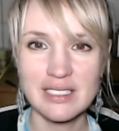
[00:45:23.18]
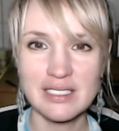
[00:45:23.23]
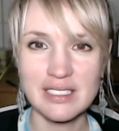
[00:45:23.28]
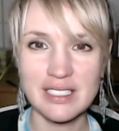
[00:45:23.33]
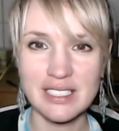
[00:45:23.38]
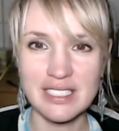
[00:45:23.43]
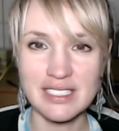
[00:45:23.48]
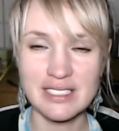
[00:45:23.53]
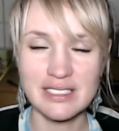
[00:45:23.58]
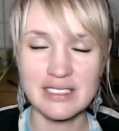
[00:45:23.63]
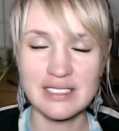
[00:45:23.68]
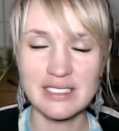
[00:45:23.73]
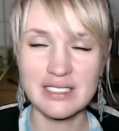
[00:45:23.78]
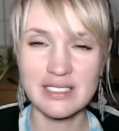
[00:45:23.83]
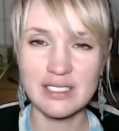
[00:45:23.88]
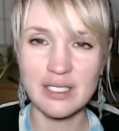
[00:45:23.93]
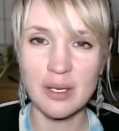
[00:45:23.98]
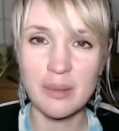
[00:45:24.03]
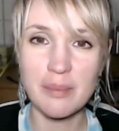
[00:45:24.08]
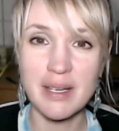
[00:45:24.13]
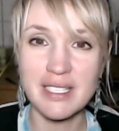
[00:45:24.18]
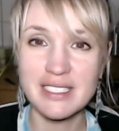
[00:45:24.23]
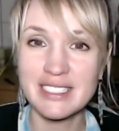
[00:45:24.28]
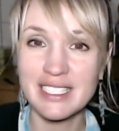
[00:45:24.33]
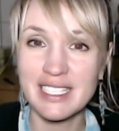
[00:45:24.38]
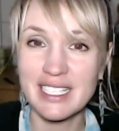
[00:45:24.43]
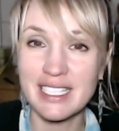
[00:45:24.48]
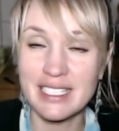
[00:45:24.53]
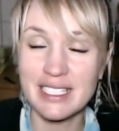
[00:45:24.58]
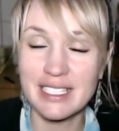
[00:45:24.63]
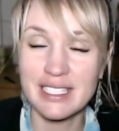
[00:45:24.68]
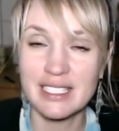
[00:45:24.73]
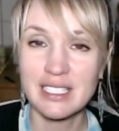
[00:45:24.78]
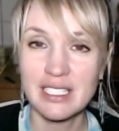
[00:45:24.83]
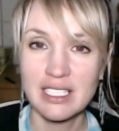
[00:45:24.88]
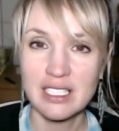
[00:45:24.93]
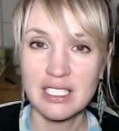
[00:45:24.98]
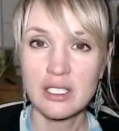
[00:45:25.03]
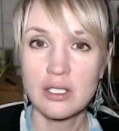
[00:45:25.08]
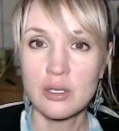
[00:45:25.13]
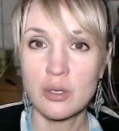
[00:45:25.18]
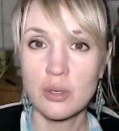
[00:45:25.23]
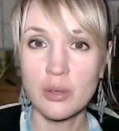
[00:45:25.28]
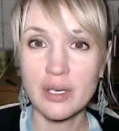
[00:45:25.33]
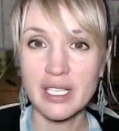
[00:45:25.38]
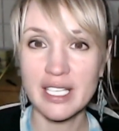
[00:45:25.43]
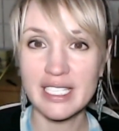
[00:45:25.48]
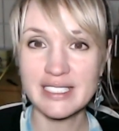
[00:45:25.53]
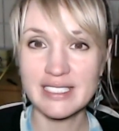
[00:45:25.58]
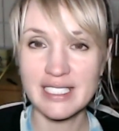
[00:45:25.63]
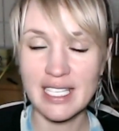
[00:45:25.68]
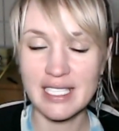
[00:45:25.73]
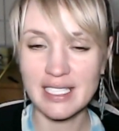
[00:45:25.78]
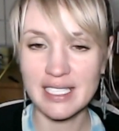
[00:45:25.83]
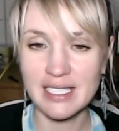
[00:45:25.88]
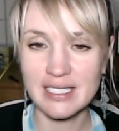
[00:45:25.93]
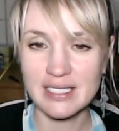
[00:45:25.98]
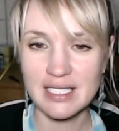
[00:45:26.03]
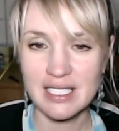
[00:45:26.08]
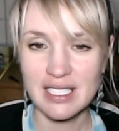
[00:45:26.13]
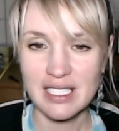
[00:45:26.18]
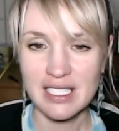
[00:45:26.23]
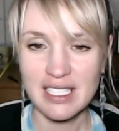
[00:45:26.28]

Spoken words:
he basically already said it.